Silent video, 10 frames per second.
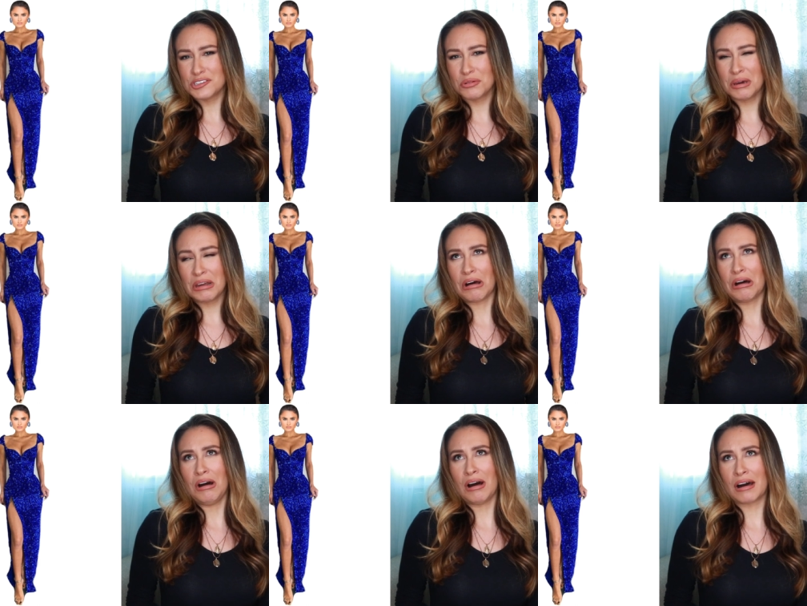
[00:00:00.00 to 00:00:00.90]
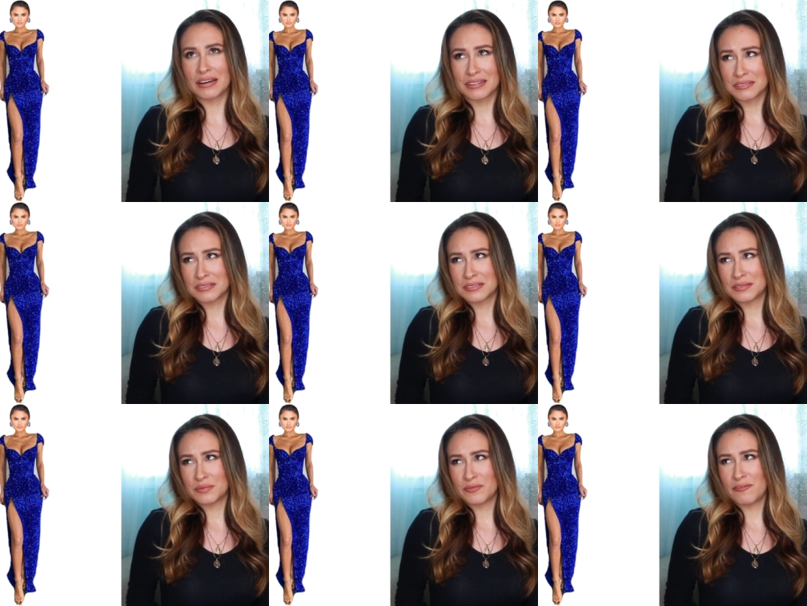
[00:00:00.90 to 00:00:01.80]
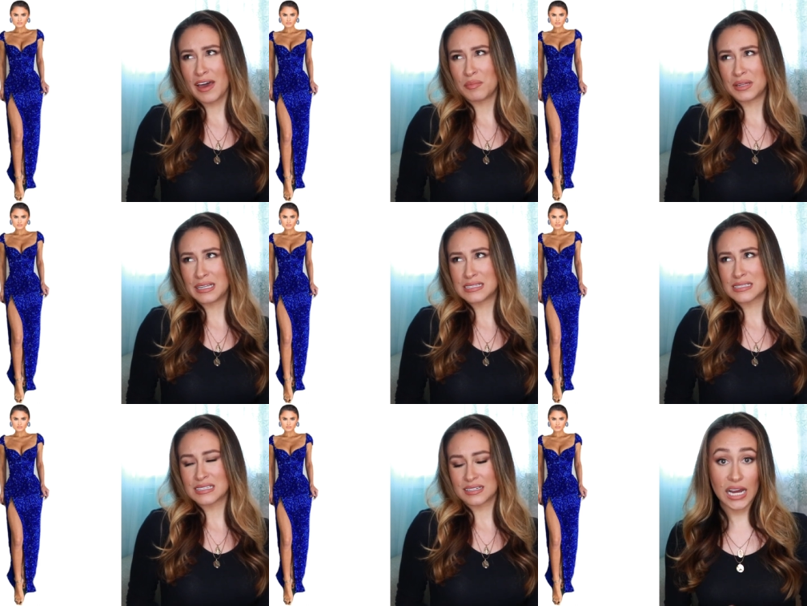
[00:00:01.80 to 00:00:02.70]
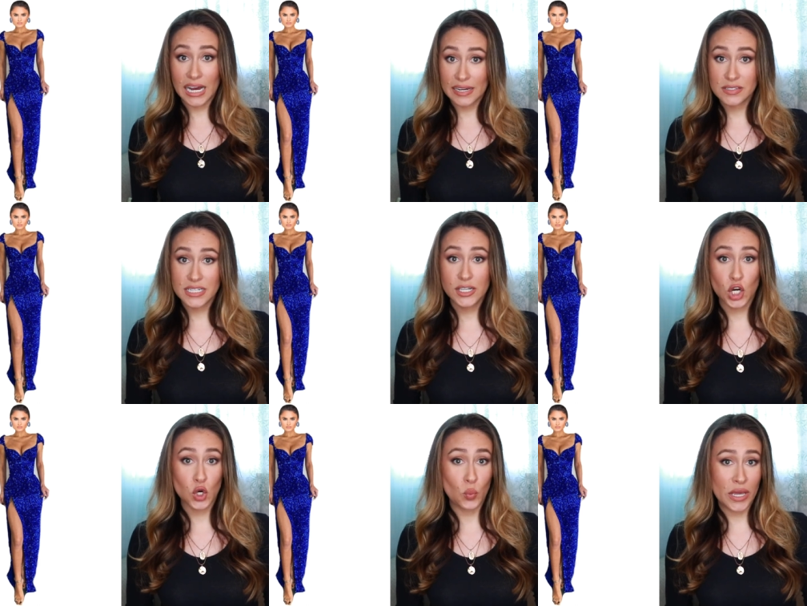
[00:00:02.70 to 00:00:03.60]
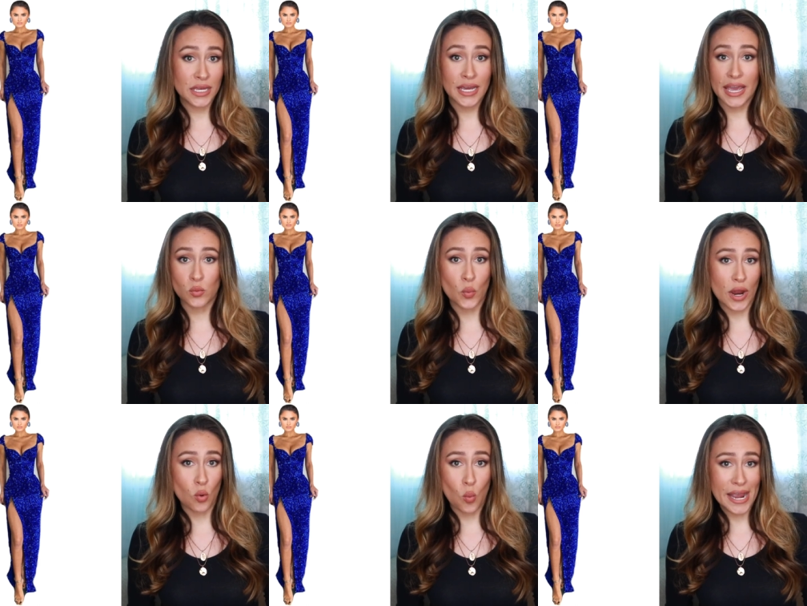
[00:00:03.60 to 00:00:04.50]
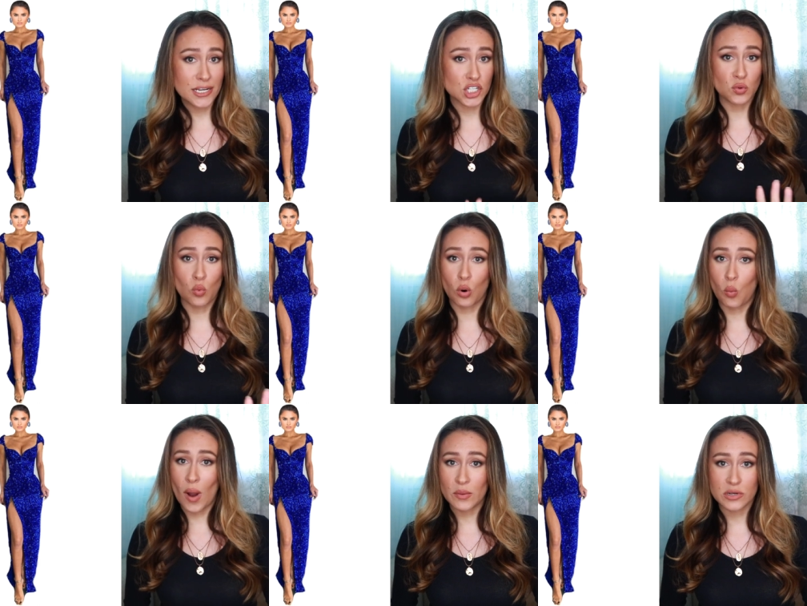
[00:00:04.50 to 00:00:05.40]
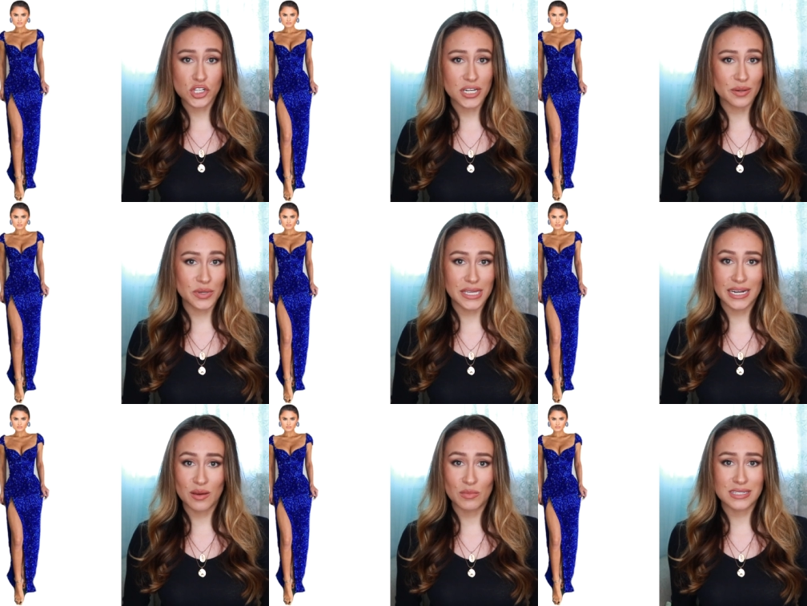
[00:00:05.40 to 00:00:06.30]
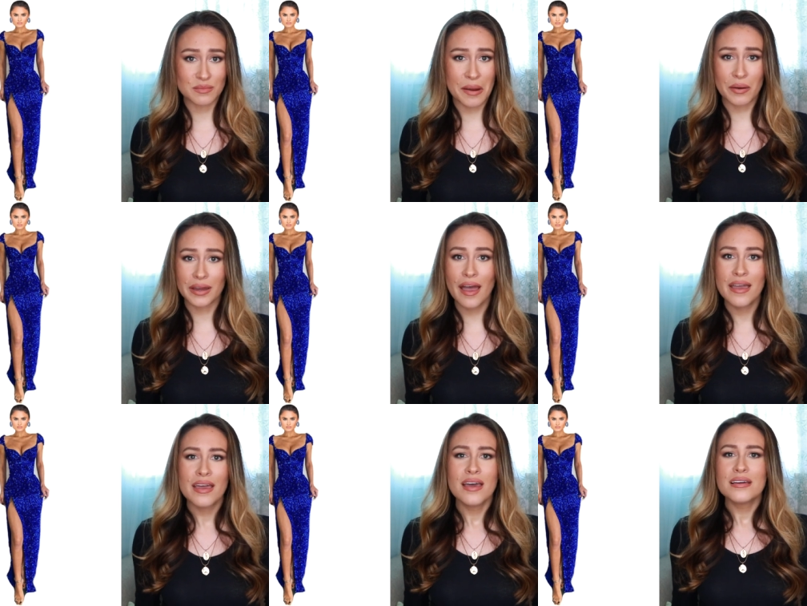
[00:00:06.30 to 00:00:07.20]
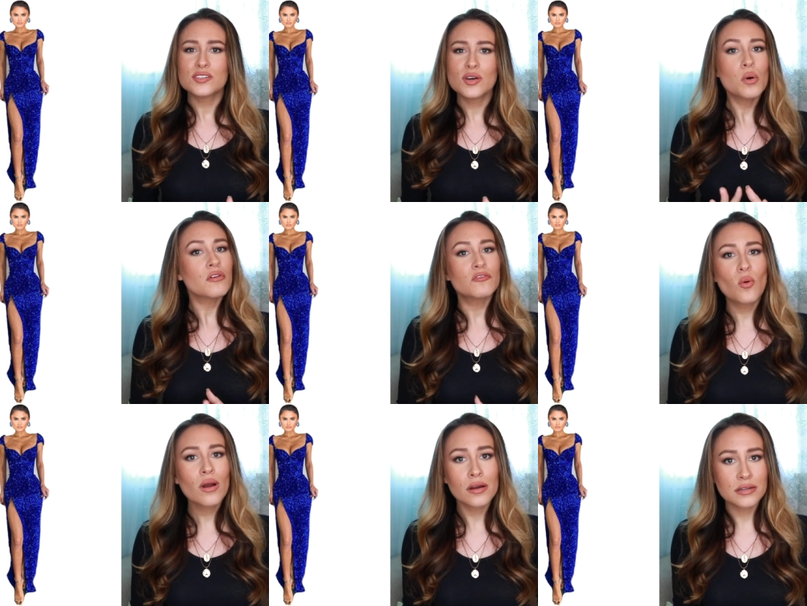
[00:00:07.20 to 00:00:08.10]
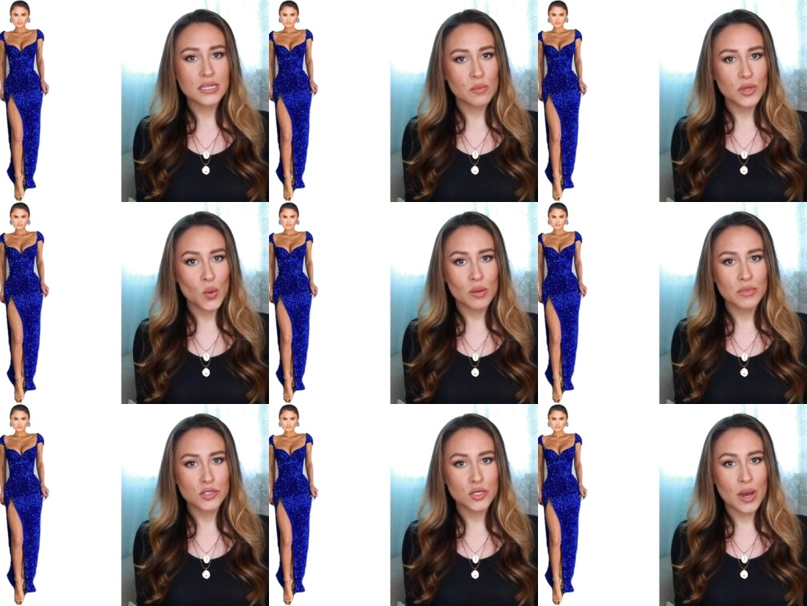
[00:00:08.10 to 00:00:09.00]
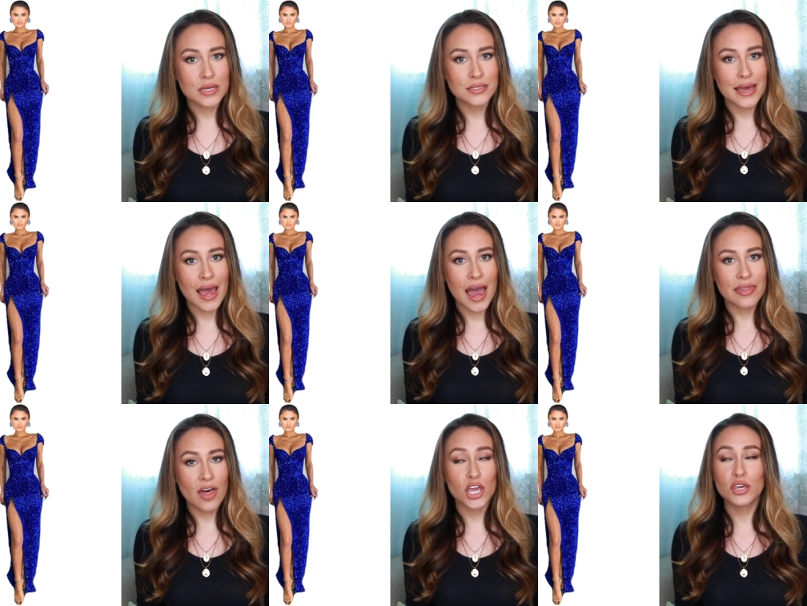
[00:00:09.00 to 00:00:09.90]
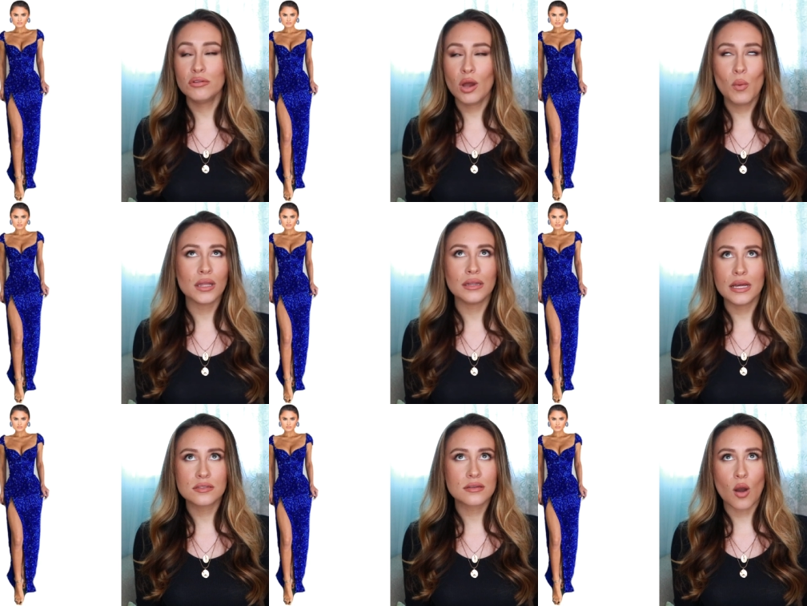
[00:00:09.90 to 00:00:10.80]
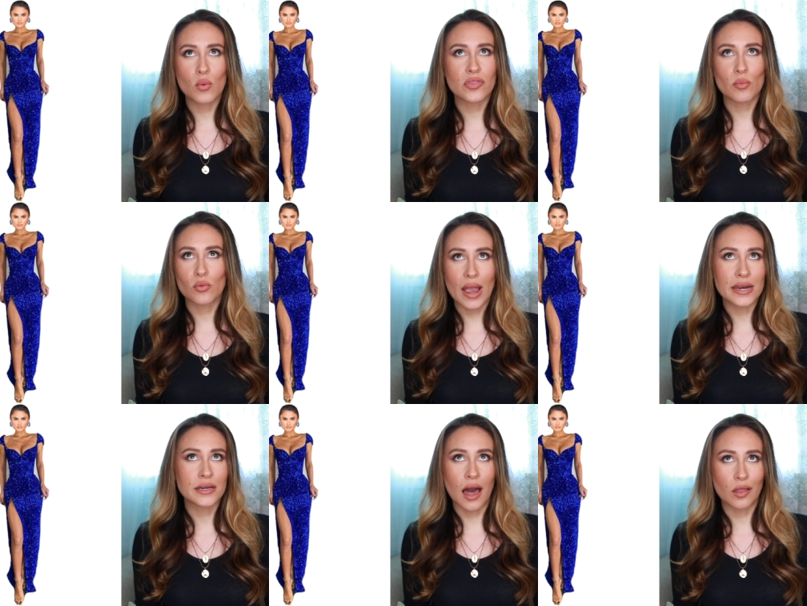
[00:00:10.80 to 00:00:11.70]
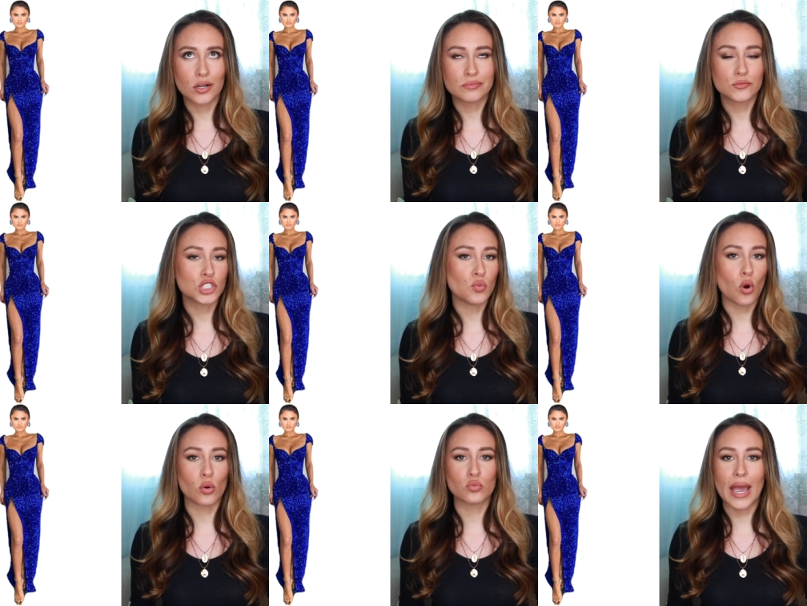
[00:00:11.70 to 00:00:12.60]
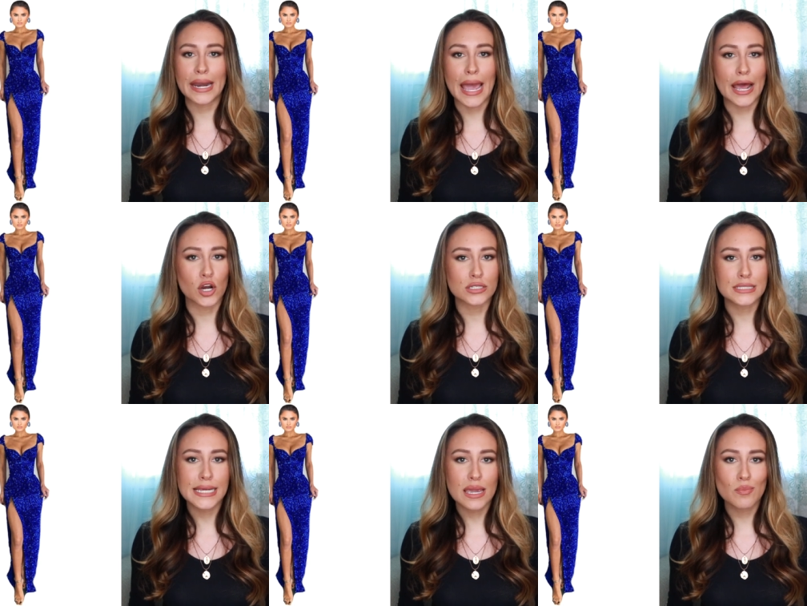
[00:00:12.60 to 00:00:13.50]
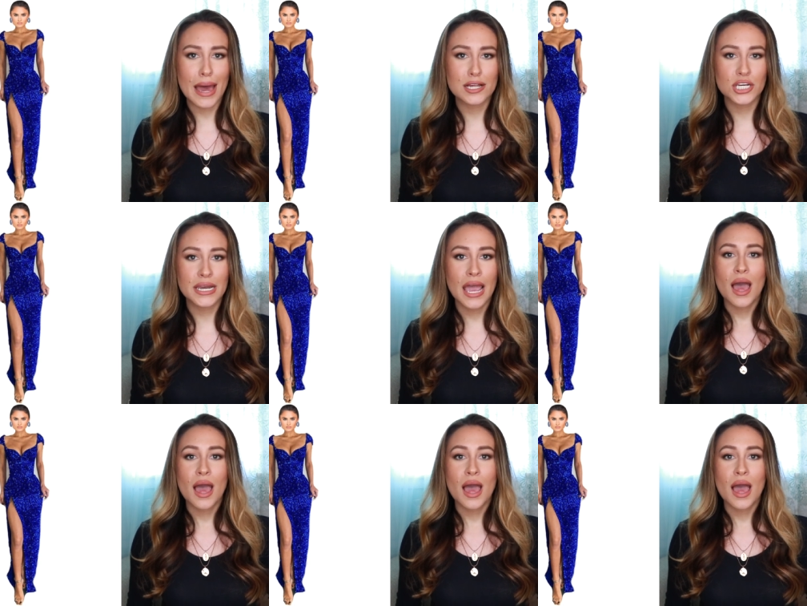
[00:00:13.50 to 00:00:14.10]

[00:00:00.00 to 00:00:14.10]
to it. Ugh, fabulous. I've seen her win and wear white. She wore white when she competed at Miss America. So for her debut at Miss USA, I thought, you know what, let's go with a bright color. She wore red at her state pageant,